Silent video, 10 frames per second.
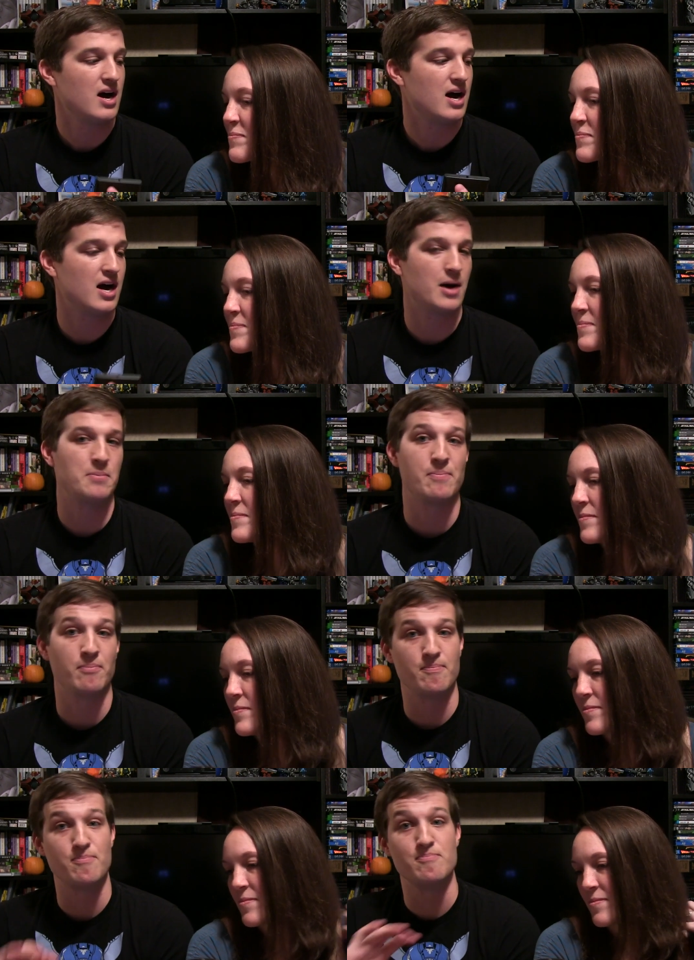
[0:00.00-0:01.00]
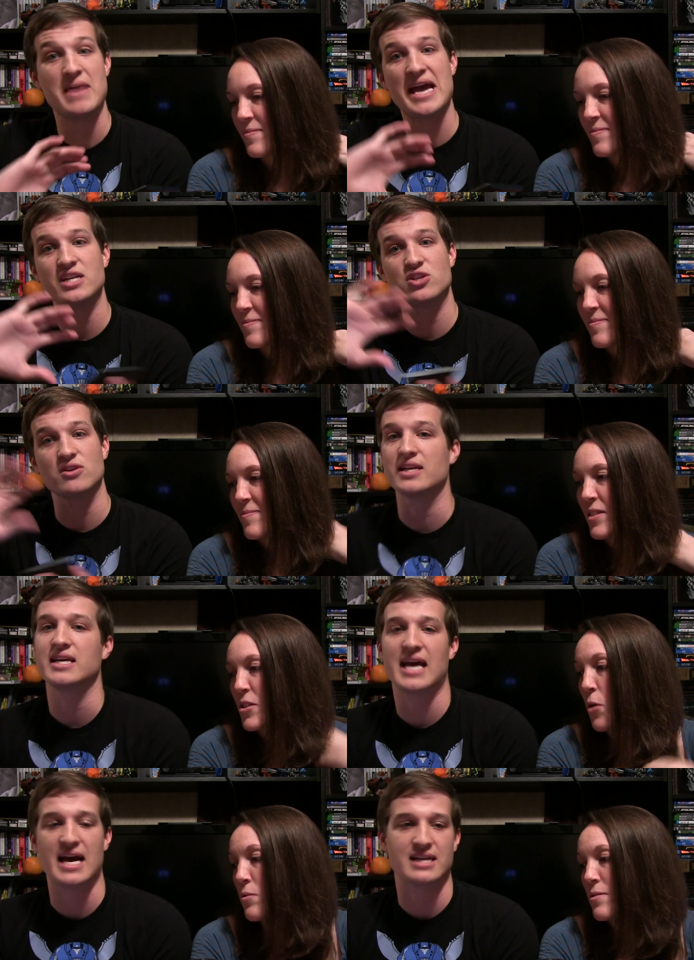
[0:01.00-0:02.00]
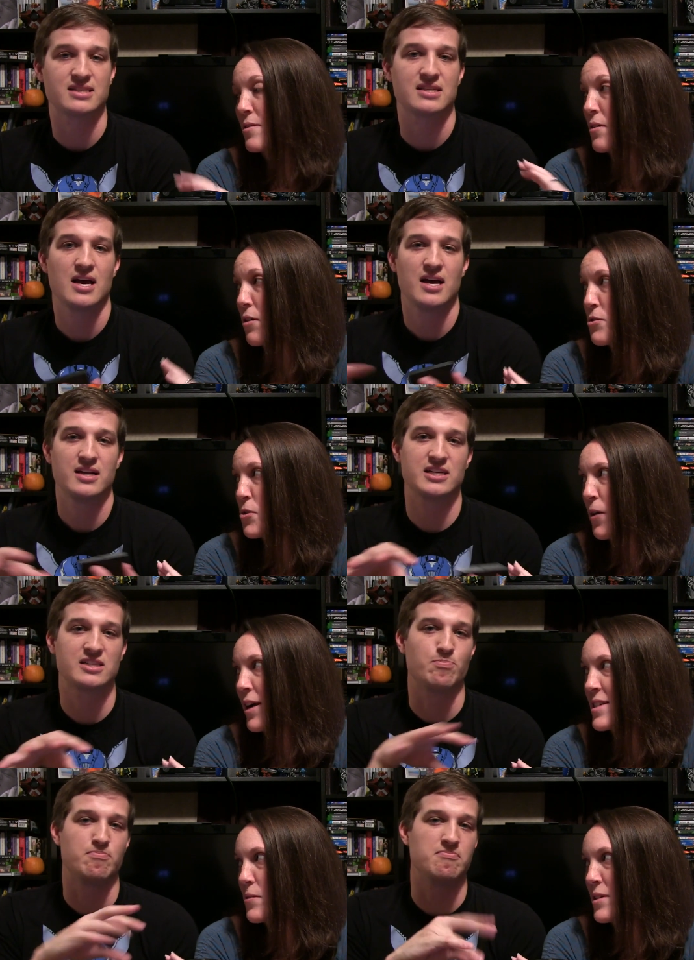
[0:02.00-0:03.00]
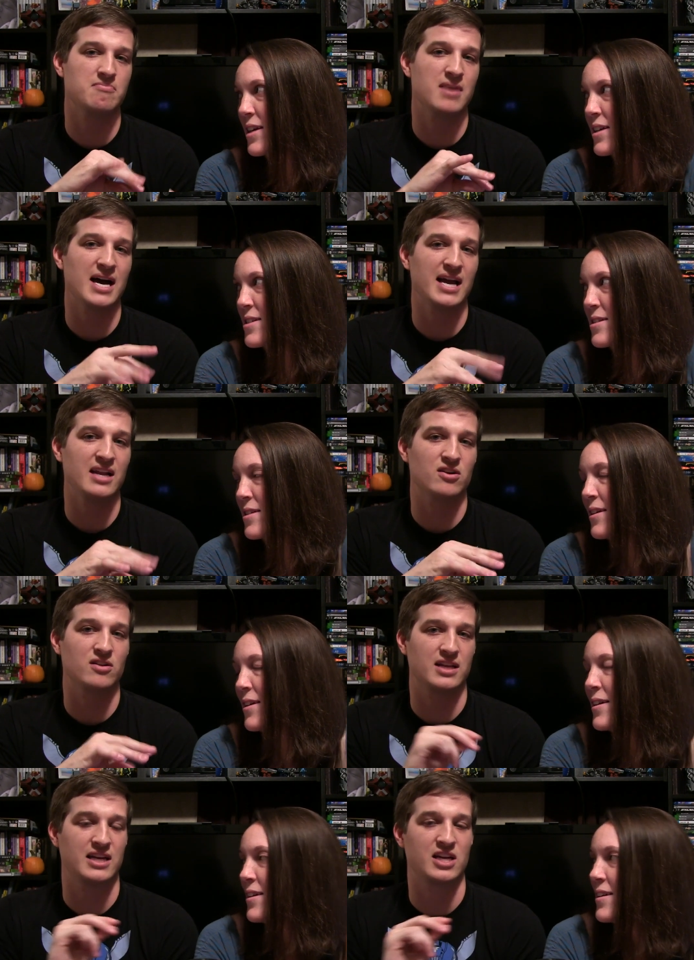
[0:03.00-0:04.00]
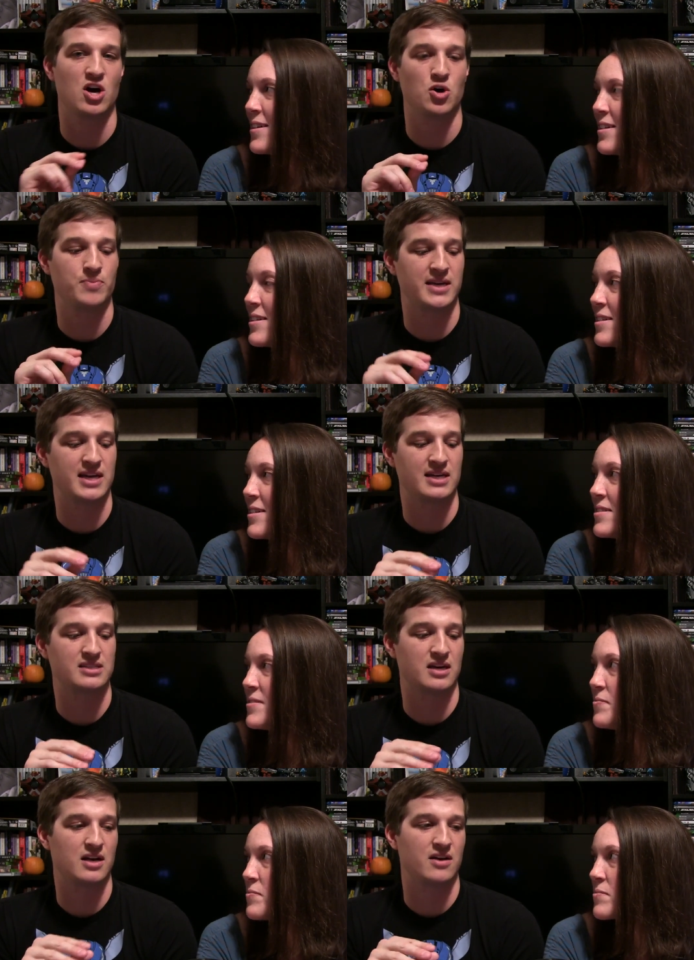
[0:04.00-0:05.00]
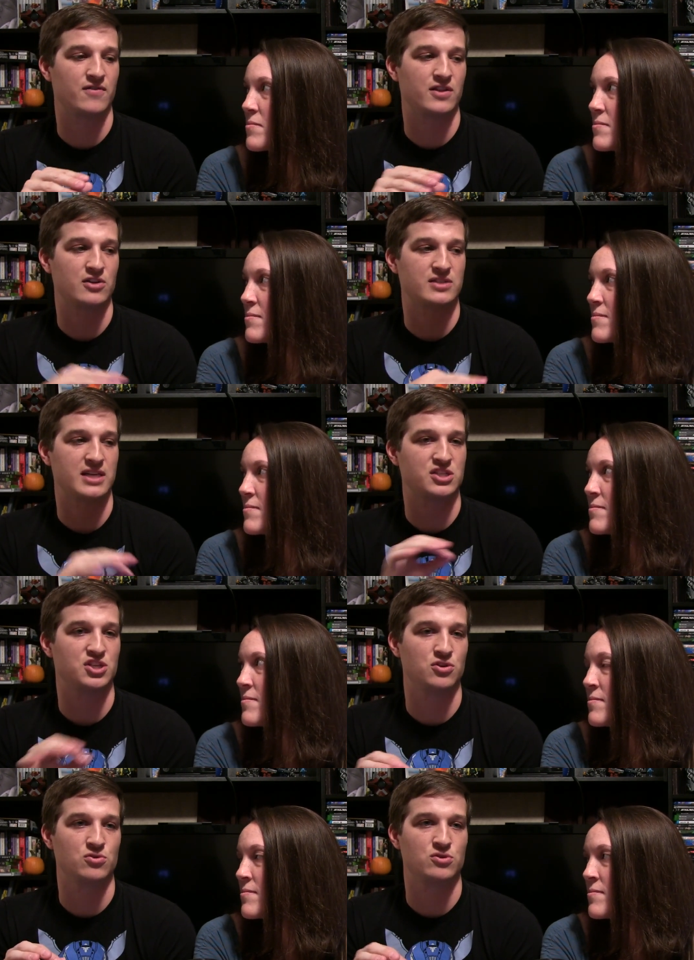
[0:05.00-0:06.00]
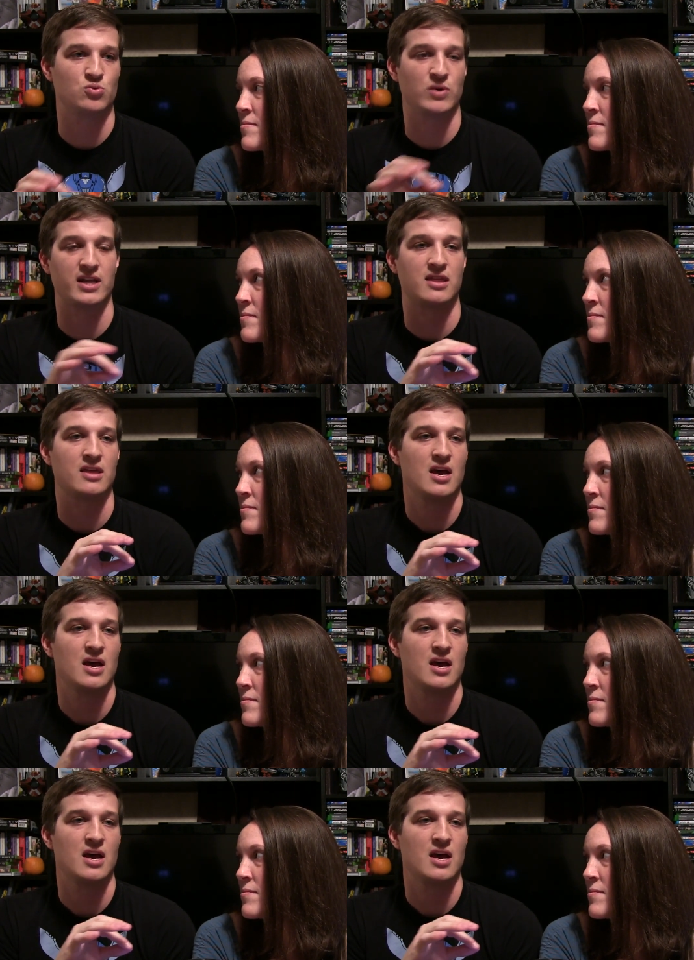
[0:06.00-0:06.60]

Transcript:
Speaker 1: Um, majorly don't, yes. Don't go too crazy with minorly no because of there's issues with